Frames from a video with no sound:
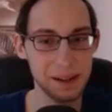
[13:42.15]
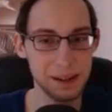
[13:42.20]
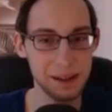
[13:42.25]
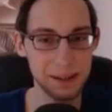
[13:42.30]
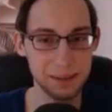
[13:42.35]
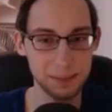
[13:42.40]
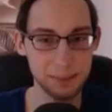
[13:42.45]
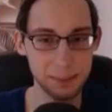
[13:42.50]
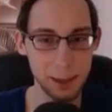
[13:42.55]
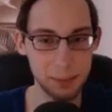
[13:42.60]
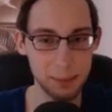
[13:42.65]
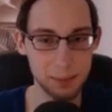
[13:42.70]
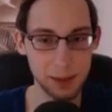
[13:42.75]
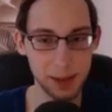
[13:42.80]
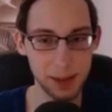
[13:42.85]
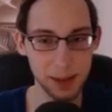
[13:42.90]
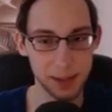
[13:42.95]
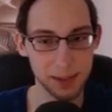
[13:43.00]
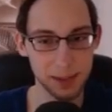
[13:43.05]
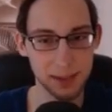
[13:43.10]
know. My
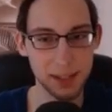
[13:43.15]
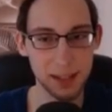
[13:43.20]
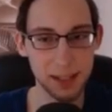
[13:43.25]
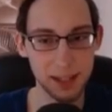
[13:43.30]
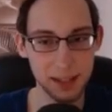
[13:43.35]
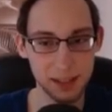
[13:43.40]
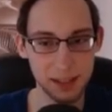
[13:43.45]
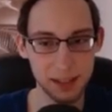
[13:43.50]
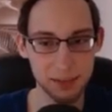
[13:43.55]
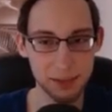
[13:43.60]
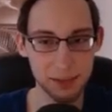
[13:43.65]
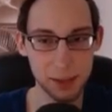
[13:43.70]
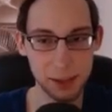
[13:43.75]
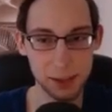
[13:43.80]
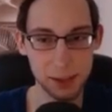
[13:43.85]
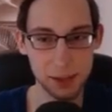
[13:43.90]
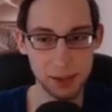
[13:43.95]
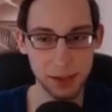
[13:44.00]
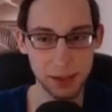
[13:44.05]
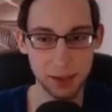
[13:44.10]
brain is kind of
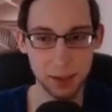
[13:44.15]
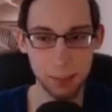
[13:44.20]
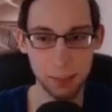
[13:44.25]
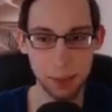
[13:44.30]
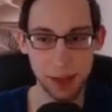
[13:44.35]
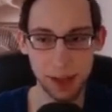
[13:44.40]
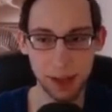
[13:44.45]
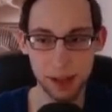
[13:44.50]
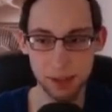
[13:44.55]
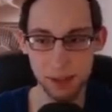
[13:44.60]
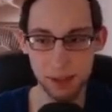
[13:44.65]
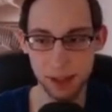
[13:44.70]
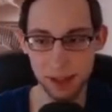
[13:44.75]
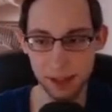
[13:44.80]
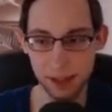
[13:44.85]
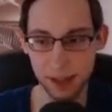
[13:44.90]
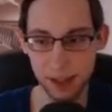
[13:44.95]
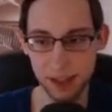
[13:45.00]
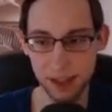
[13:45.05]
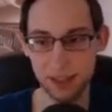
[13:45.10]
focused on something else right now,
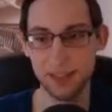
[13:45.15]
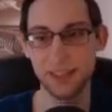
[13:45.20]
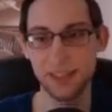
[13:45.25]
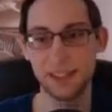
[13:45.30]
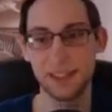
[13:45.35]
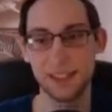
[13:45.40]
Cat.